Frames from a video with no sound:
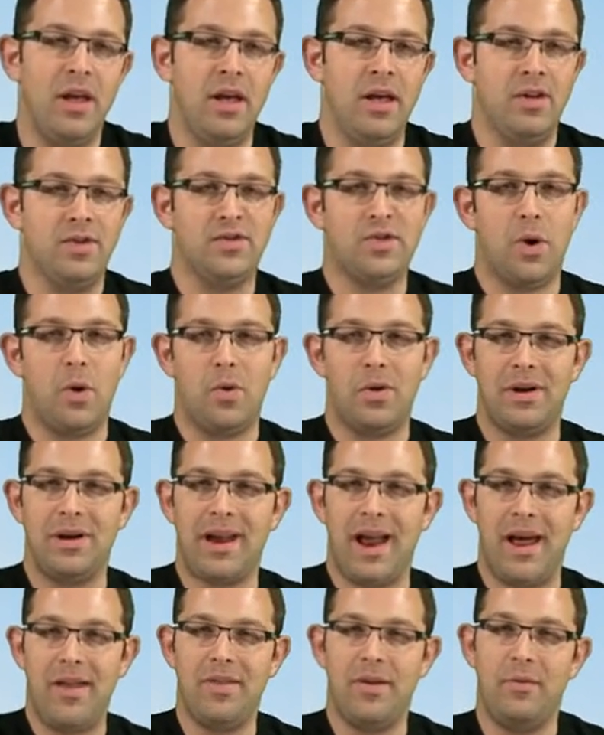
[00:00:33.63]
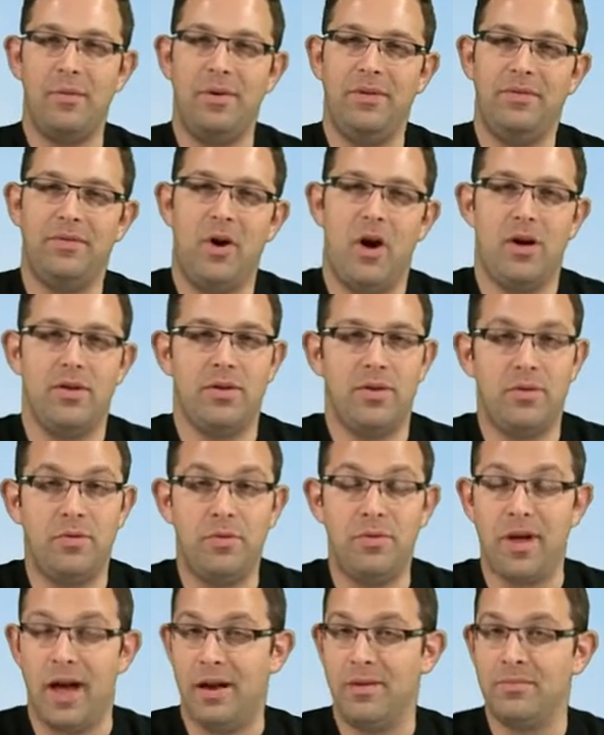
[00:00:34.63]
So now that we've gone
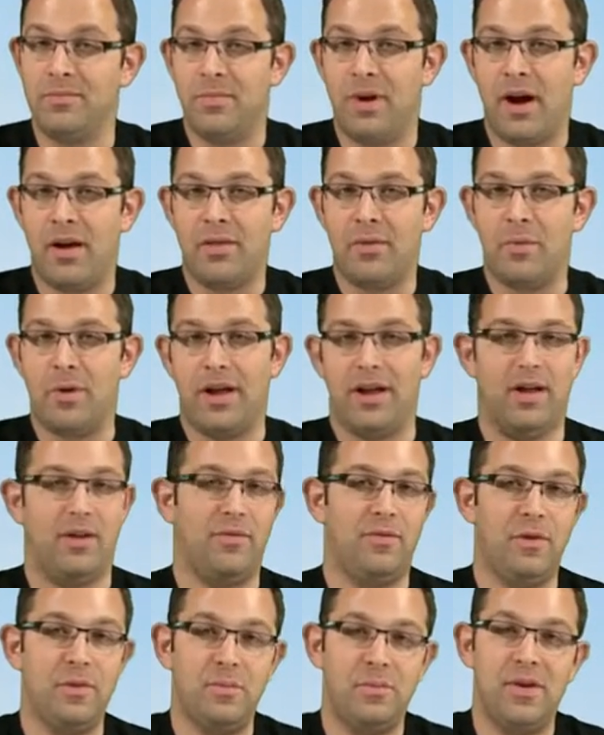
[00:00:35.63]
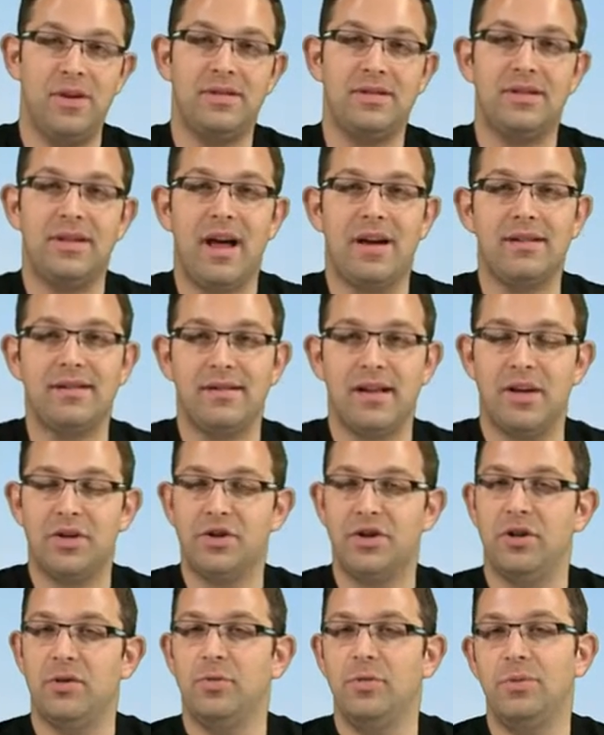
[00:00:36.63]
through that, and by the way, if you missed that
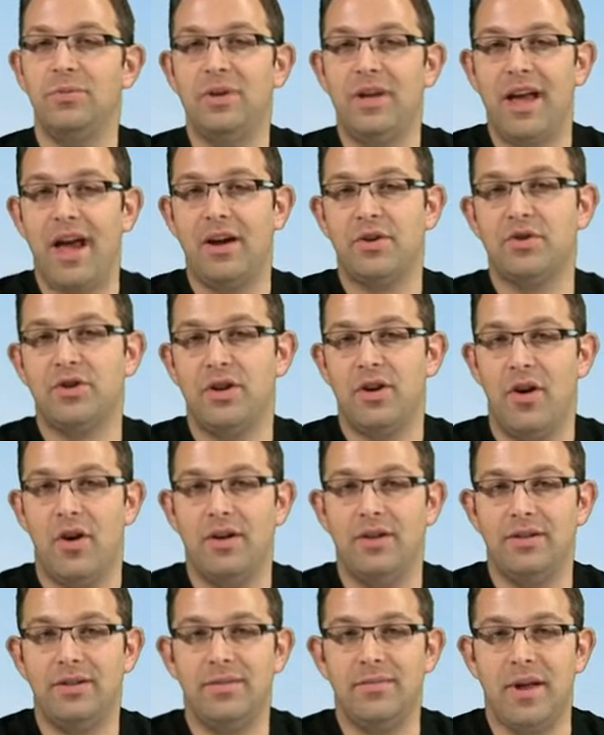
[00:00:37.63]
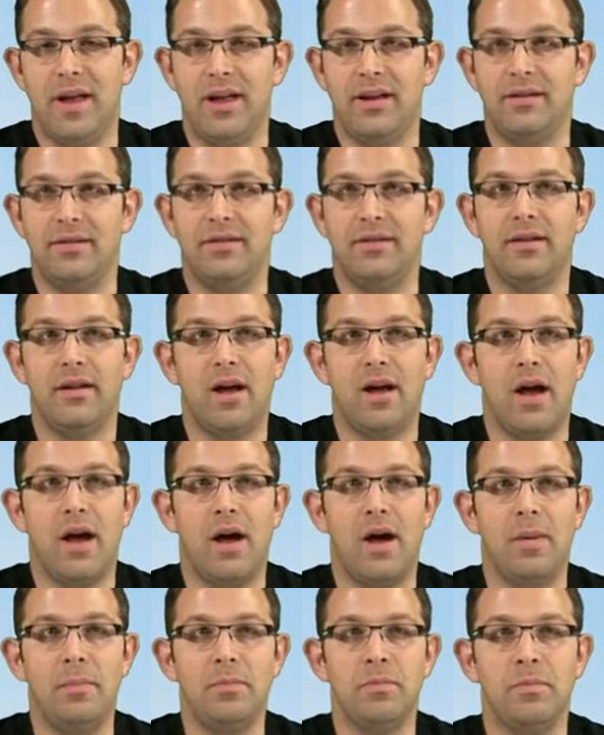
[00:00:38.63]
session, it will be actually on demand
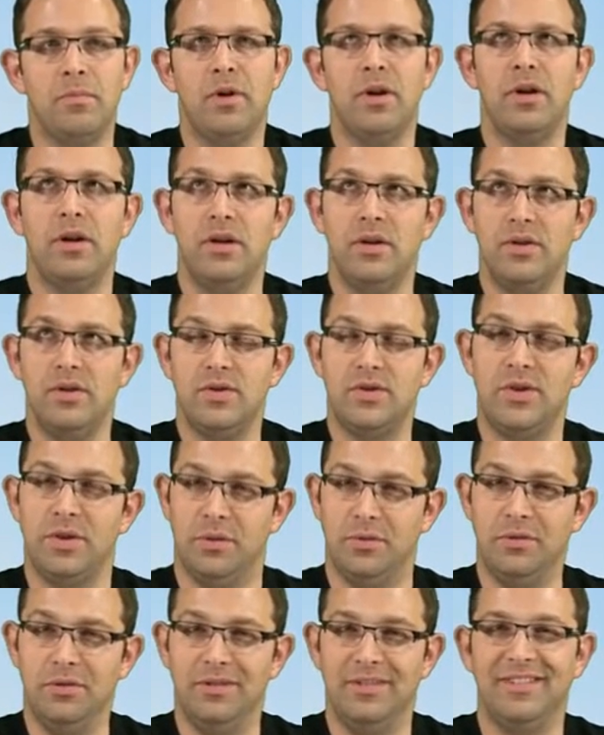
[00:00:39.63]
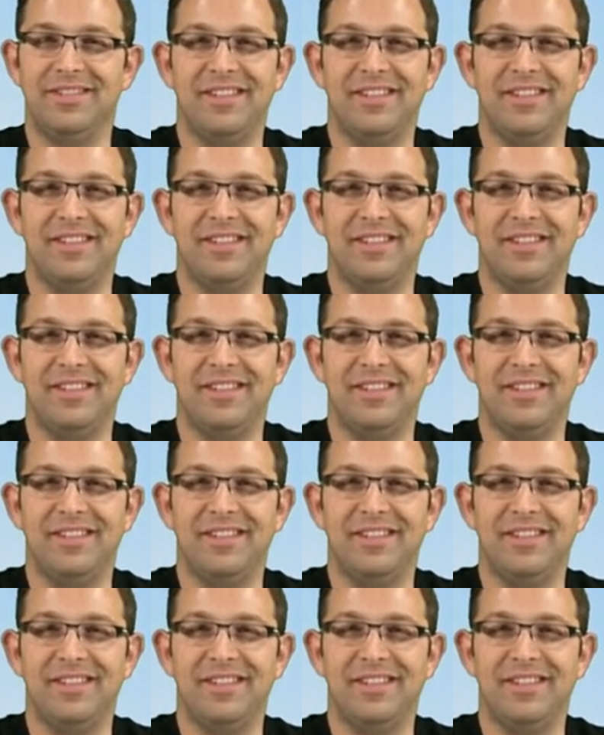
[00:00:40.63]
soon.